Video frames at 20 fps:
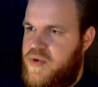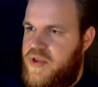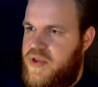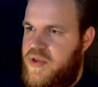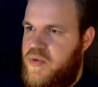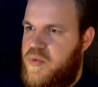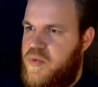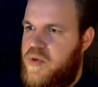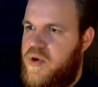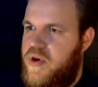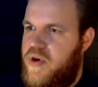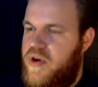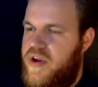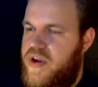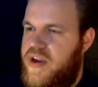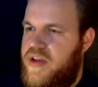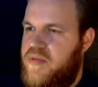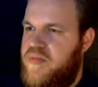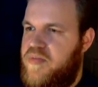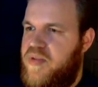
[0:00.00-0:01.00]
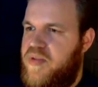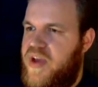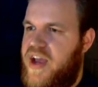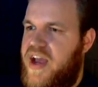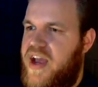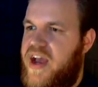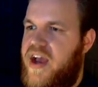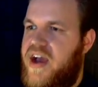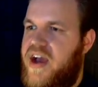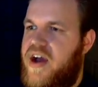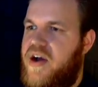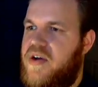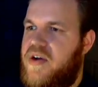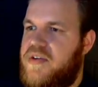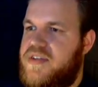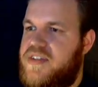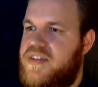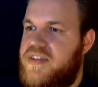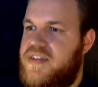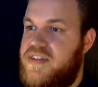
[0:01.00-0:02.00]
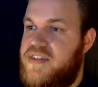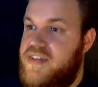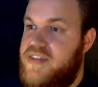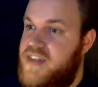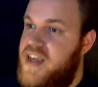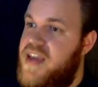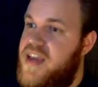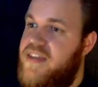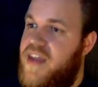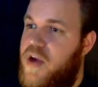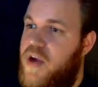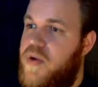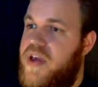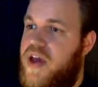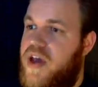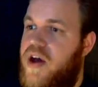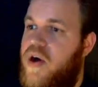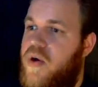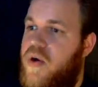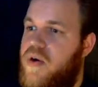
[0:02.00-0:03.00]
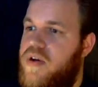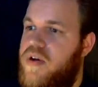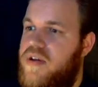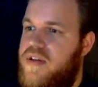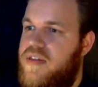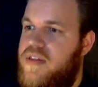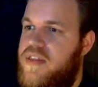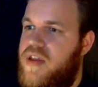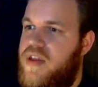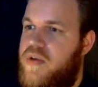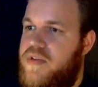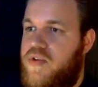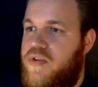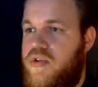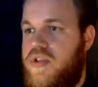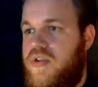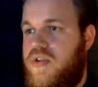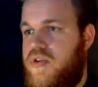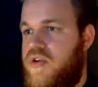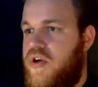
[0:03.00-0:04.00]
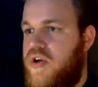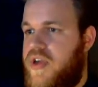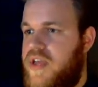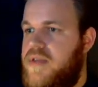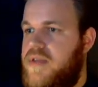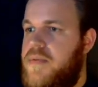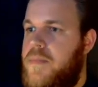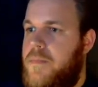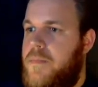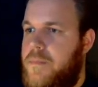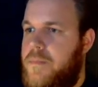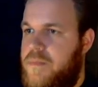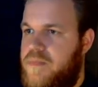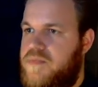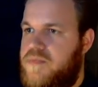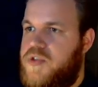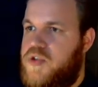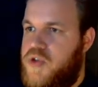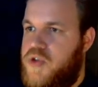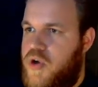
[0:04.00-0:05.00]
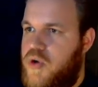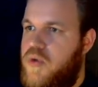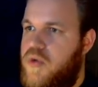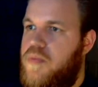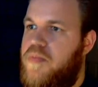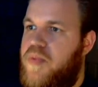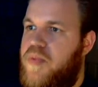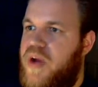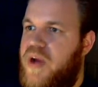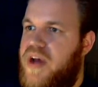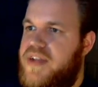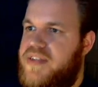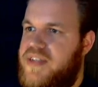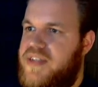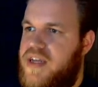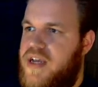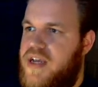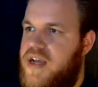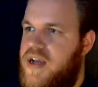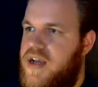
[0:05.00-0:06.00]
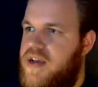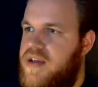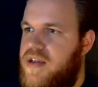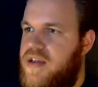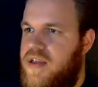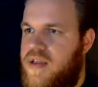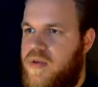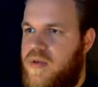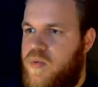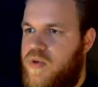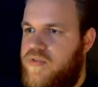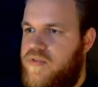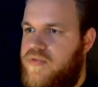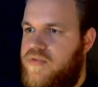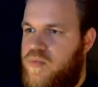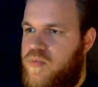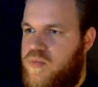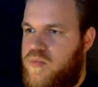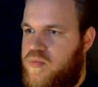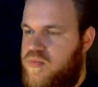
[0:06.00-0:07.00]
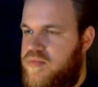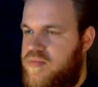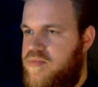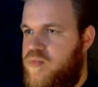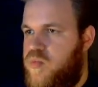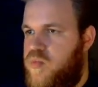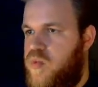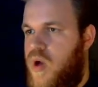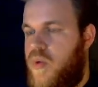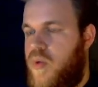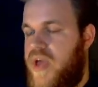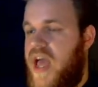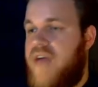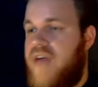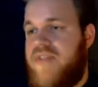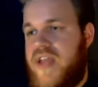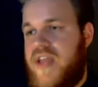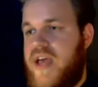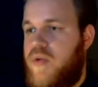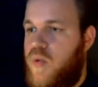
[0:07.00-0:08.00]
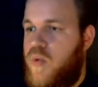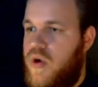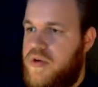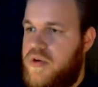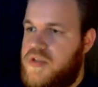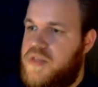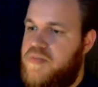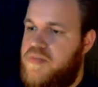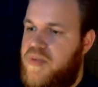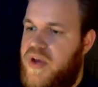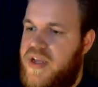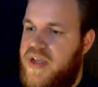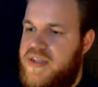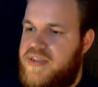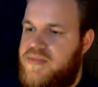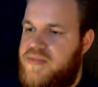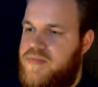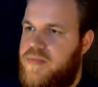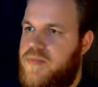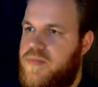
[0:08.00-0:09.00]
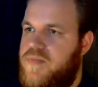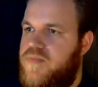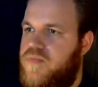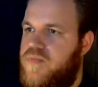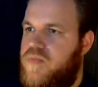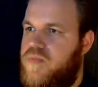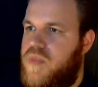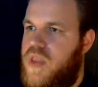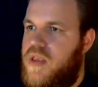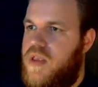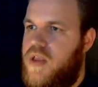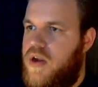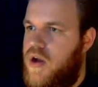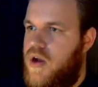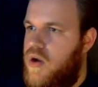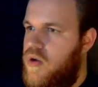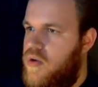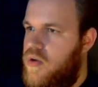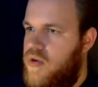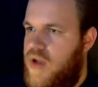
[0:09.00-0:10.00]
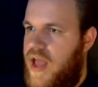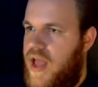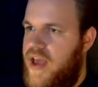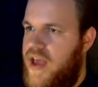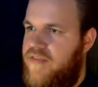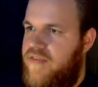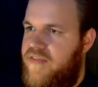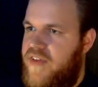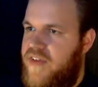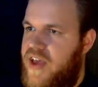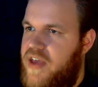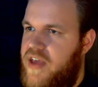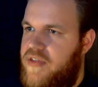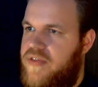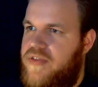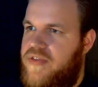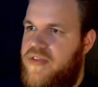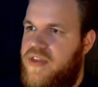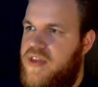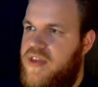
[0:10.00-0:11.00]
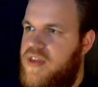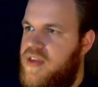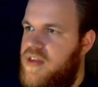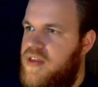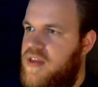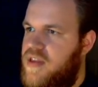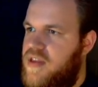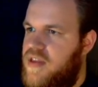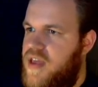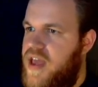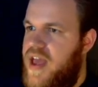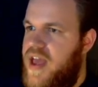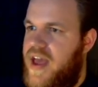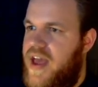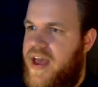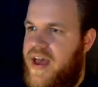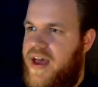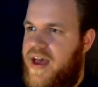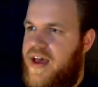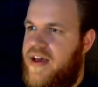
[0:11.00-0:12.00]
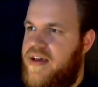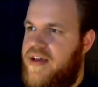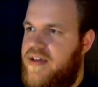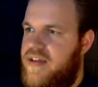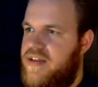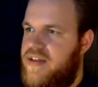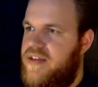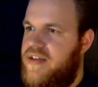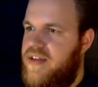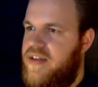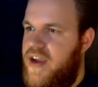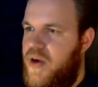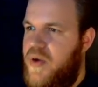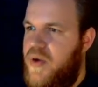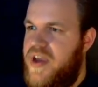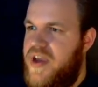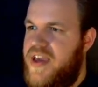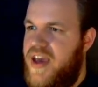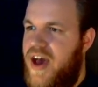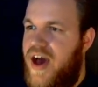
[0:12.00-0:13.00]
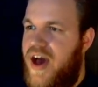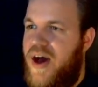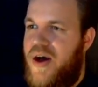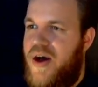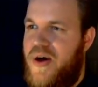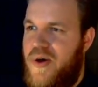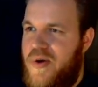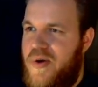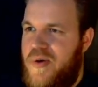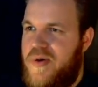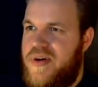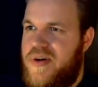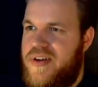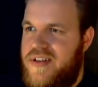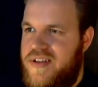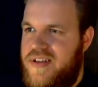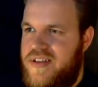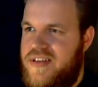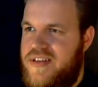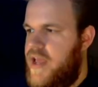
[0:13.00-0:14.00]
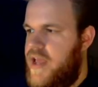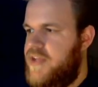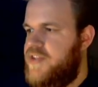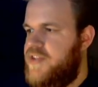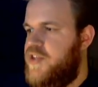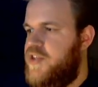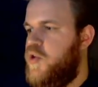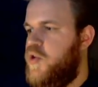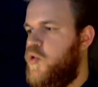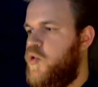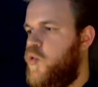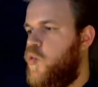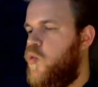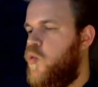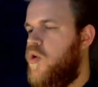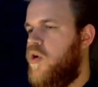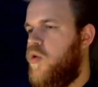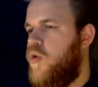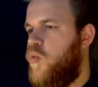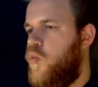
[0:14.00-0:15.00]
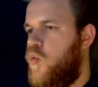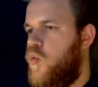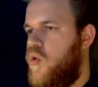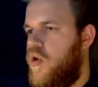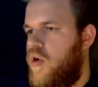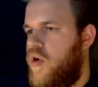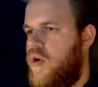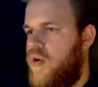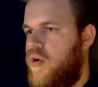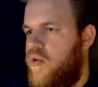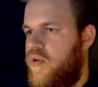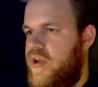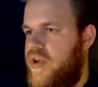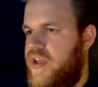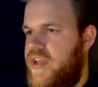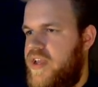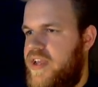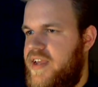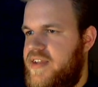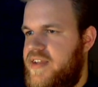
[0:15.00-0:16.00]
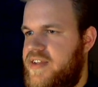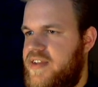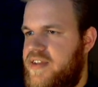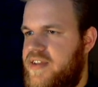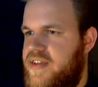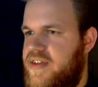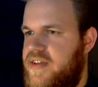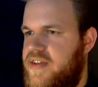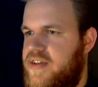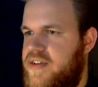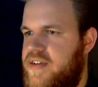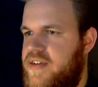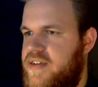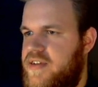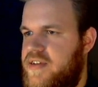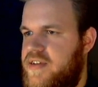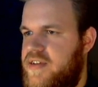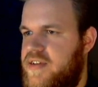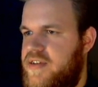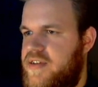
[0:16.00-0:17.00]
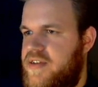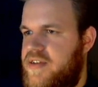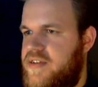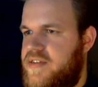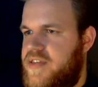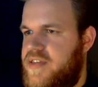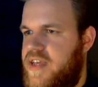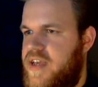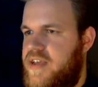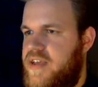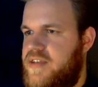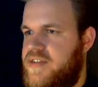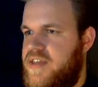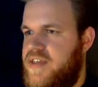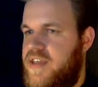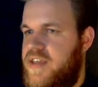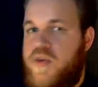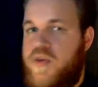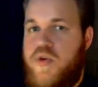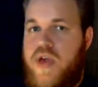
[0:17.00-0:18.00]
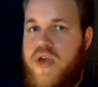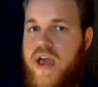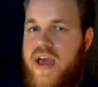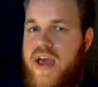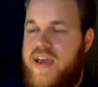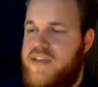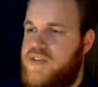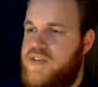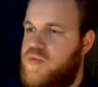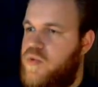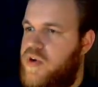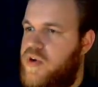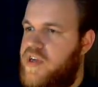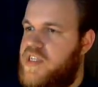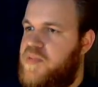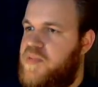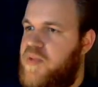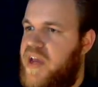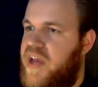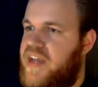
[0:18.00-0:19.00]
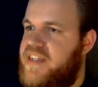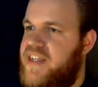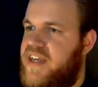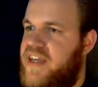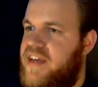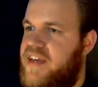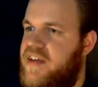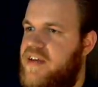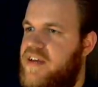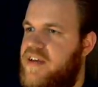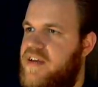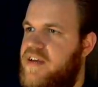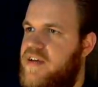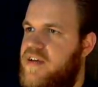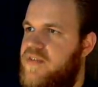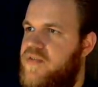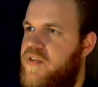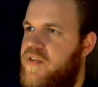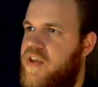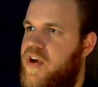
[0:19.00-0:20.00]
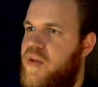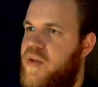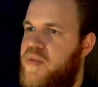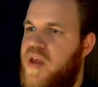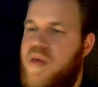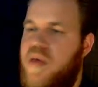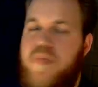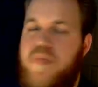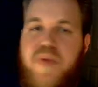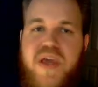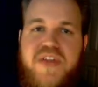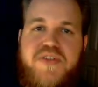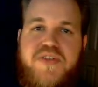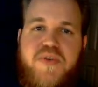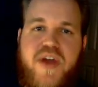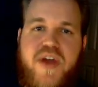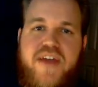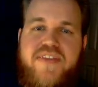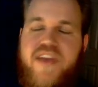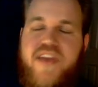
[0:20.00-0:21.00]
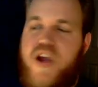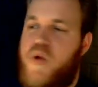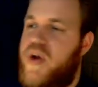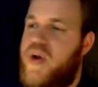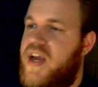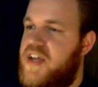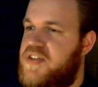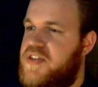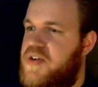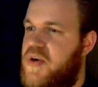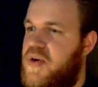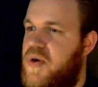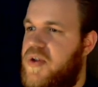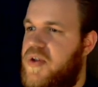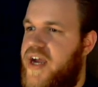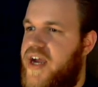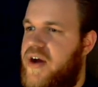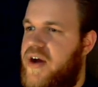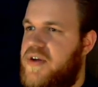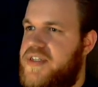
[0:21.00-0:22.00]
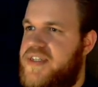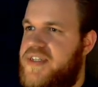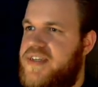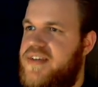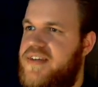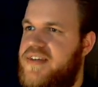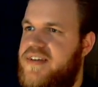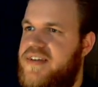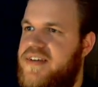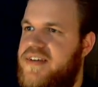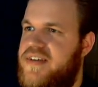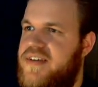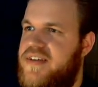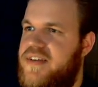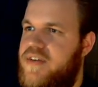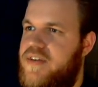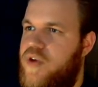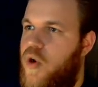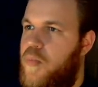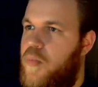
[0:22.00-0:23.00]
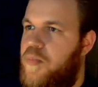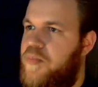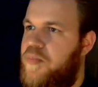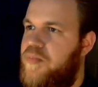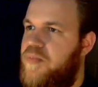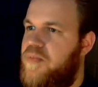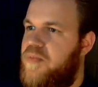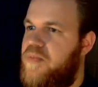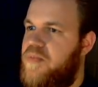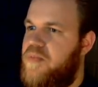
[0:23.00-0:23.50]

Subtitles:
What are you worried about? See, there we go. You're a little crooked. It's true, but, we haven't had worse, but, you know, I have faith. Yeah, there we go. And you were worried. See, you guys were expecting for there to be a beach right there when I scrolled out. Nope,